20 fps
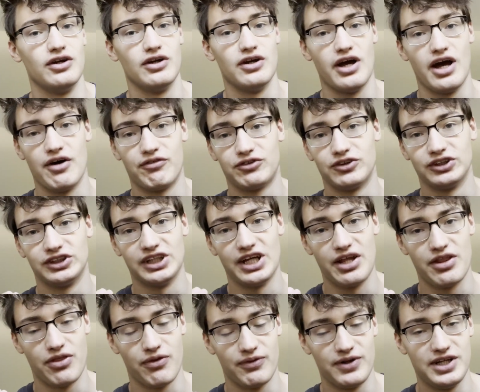after say
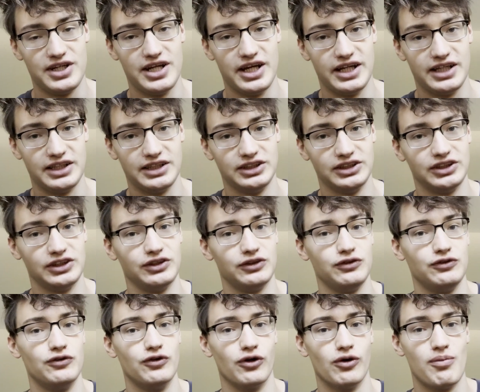3 days,
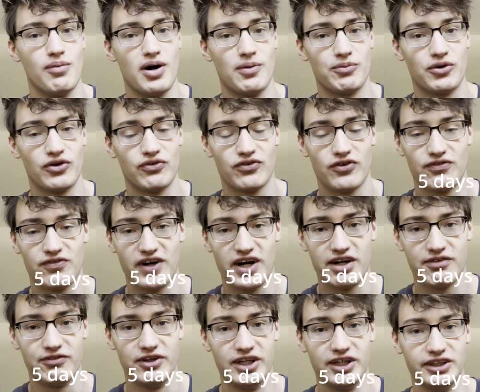you'll remember it for
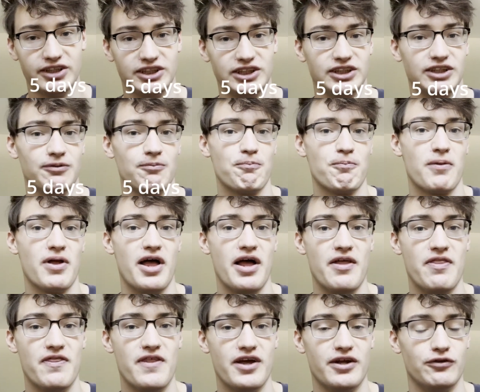5 days.
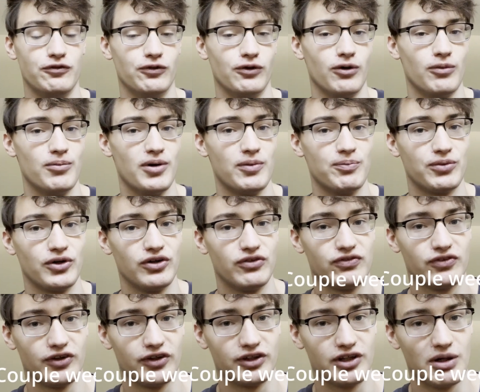And then you'll remember it
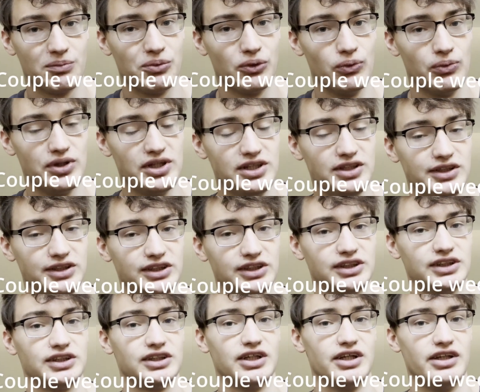for a couple
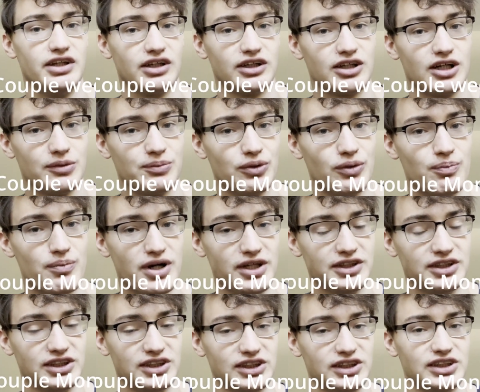weeks and a couple
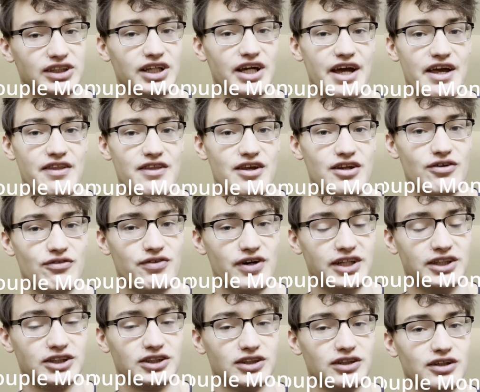months. And then
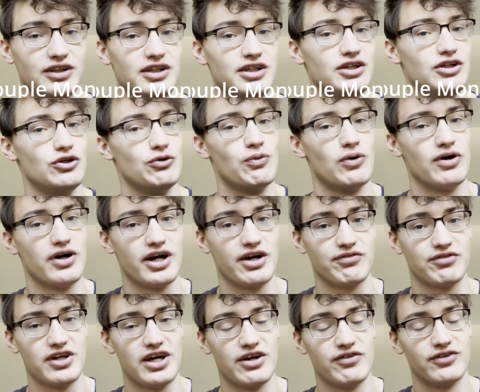eventually you won't have
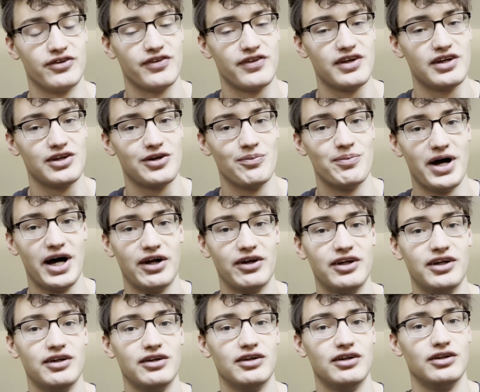to ever think about
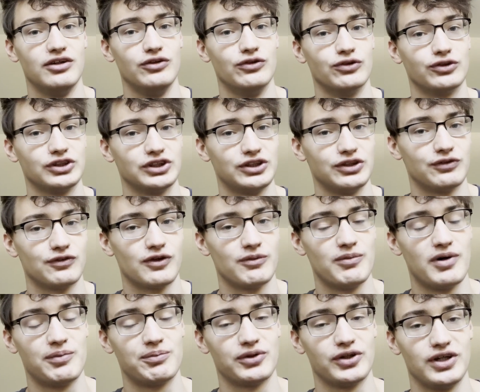it, and you'll still
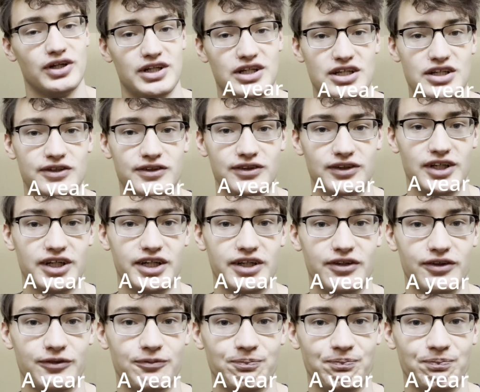remember it a year later.